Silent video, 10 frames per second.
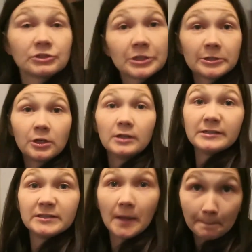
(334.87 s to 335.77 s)
so
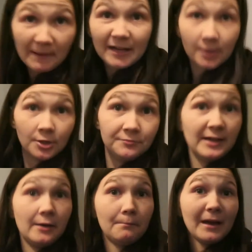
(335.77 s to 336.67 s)
guys I'm back home
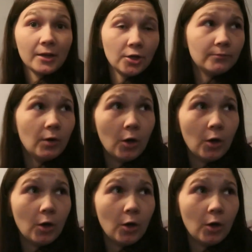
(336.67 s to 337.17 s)
now back home